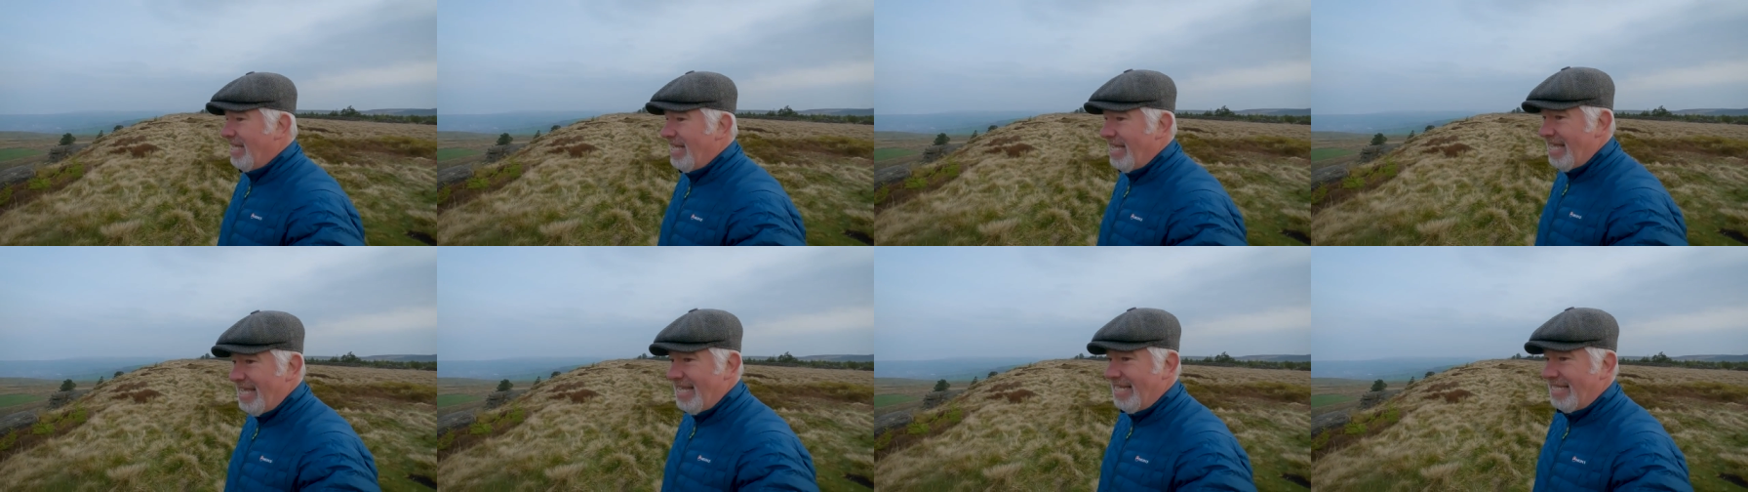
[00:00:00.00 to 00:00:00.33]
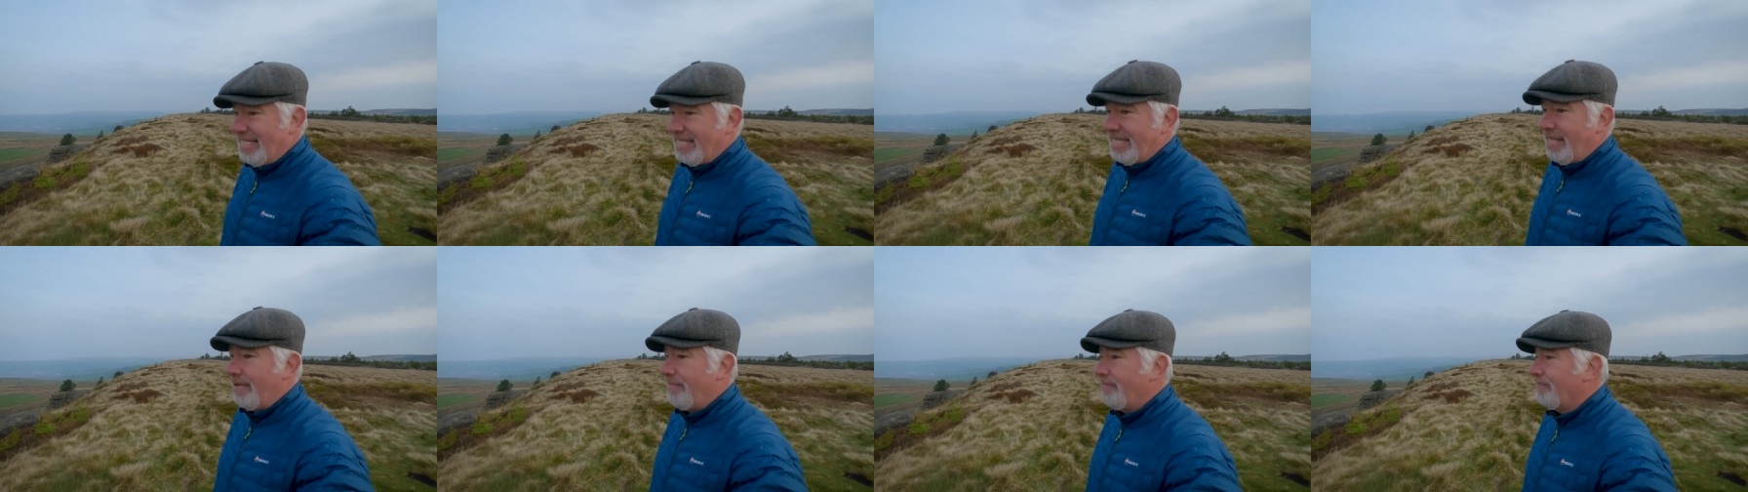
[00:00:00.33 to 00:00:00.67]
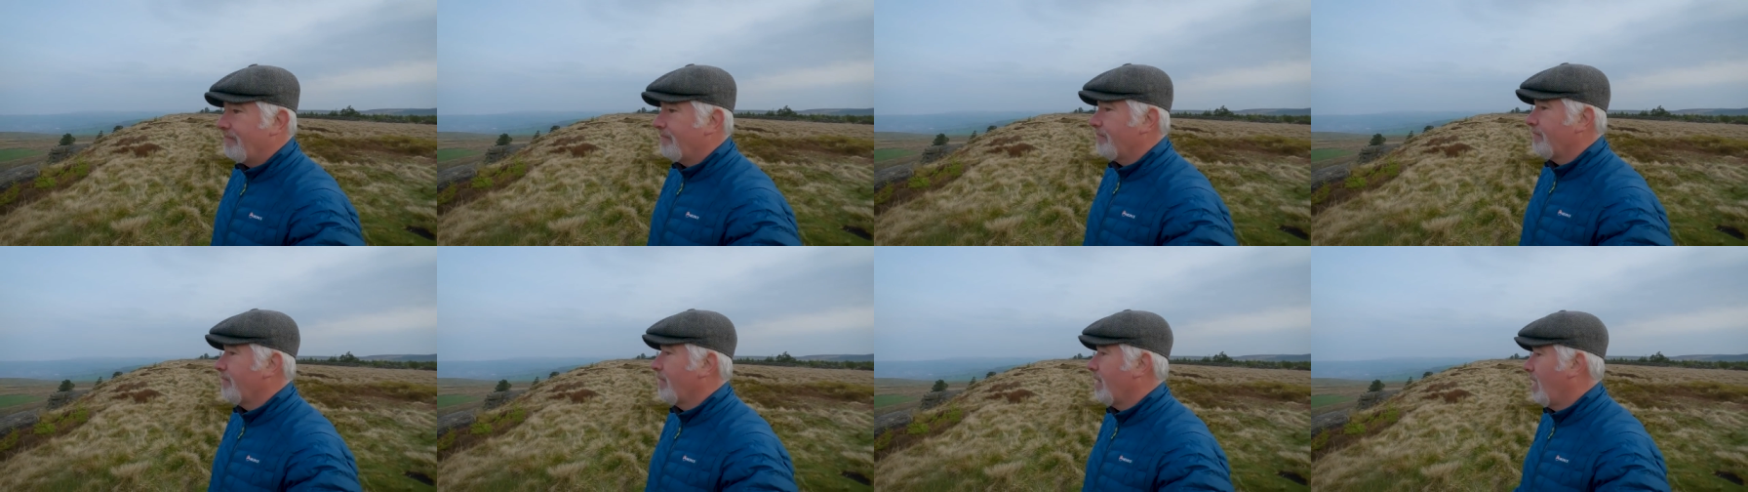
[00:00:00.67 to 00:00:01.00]
is.
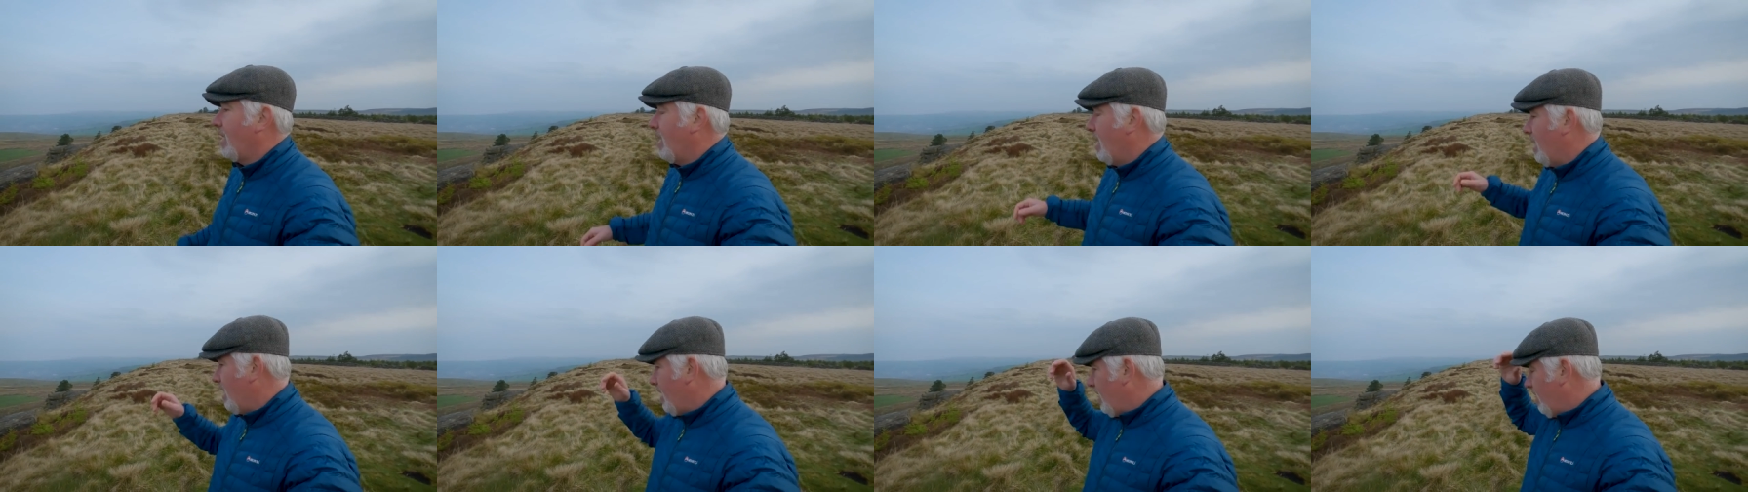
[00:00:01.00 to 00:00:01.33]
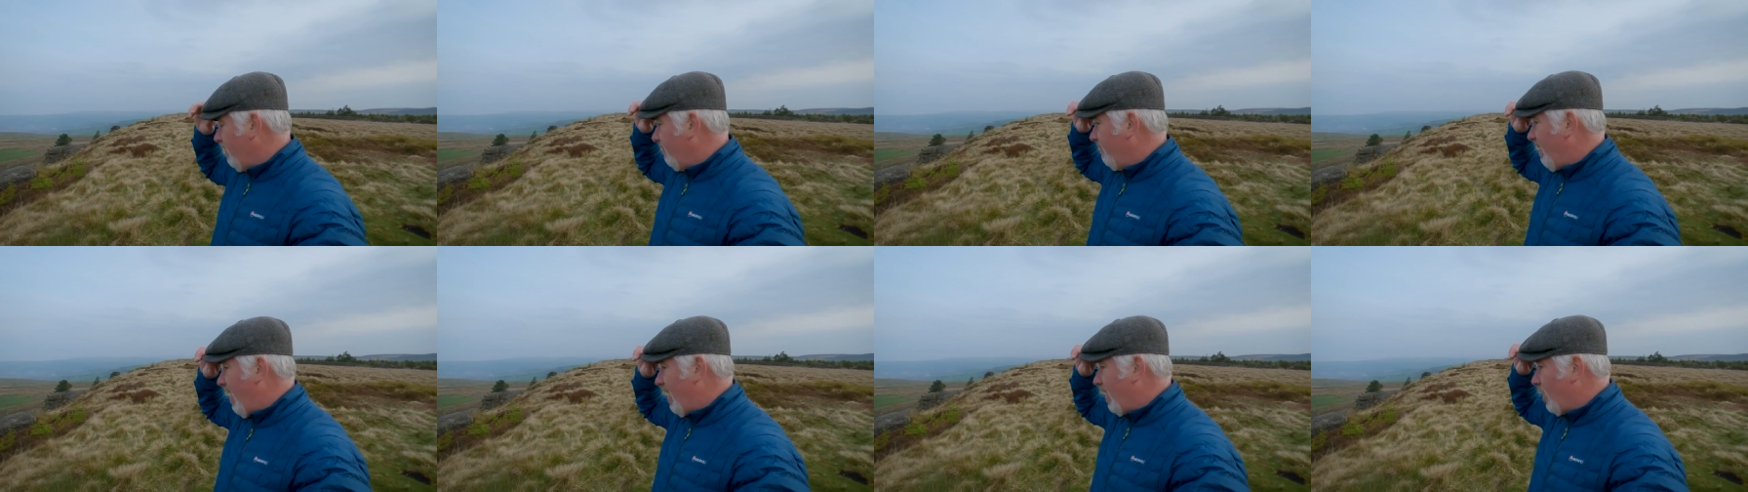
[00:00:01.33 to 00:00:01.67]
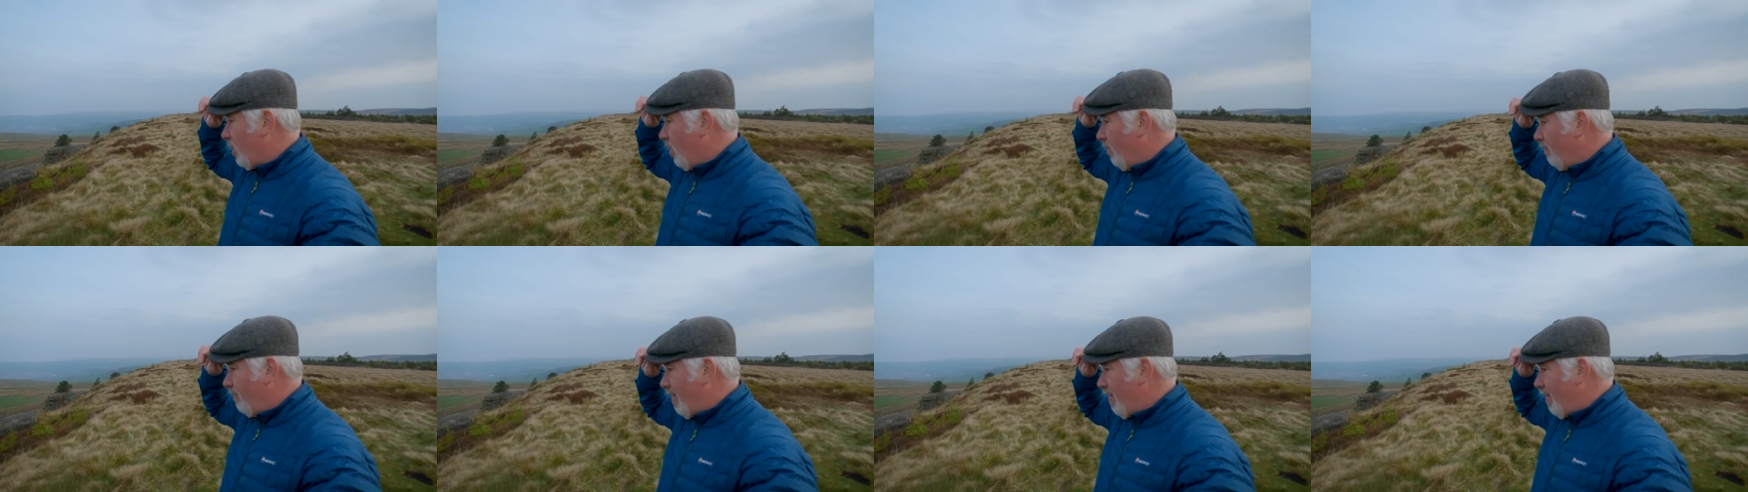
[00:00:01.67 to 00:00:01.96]
The Vango